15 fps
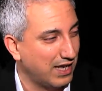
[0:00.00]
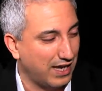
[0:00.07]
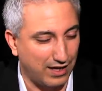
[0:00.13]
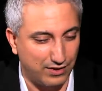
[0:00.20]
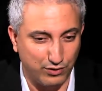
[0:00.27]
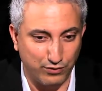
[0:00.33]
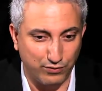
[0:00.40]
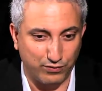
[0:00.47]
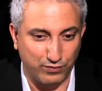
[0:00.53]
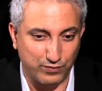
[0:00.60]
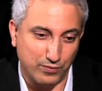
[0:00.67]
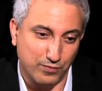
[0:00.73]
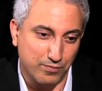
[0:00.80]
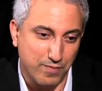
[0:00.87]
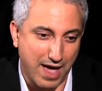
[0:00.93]
and
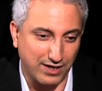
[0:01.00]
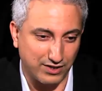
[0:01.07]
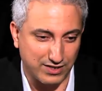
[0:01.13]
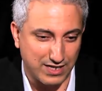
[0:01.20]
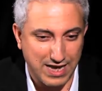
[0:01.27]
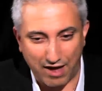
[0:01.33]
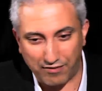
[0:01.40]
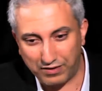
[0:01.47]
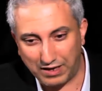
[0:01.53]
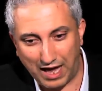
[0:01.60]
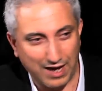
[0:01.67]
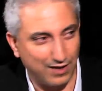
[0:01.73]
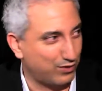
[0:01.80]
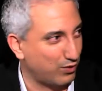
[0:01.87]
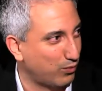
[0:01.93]
you've managed to
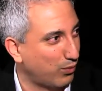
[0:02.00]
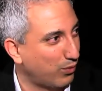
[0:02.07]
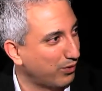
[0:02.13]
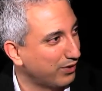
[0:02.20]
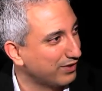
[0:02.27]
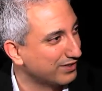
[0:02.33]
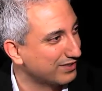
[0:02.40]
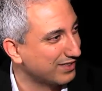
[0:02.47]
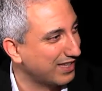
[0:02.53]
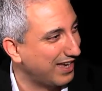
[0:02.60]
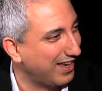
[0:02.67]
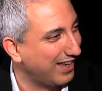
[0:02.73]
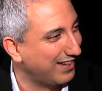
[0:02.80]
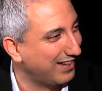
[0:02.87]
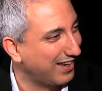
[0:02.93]
navigate the waters
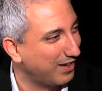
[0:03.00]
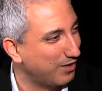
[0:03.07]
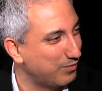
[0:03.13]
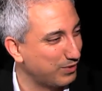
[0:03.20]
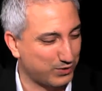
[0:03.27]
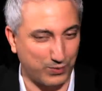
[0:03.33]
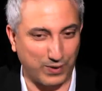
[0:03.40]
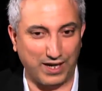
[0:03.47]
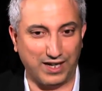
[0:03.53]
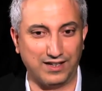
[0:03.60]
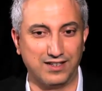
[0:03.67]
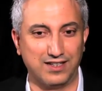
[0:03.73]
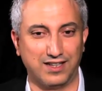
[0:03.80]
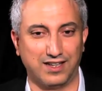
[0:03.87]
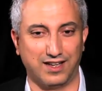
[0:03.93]
and between